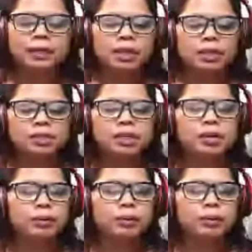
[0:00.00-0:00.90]
So,
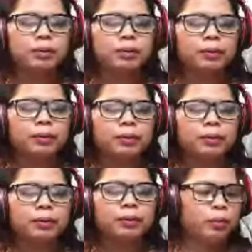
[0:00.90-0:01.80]
we will
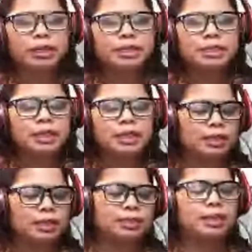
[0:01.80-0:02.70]
start
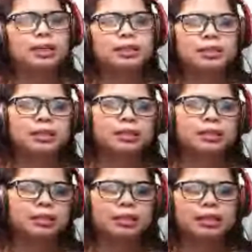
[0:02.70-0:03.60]
discussing
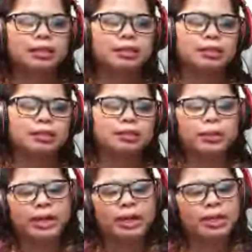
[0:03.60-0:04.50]
like
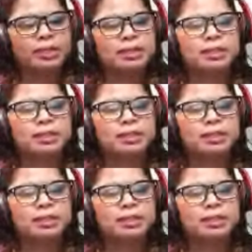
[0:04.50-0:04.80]
brand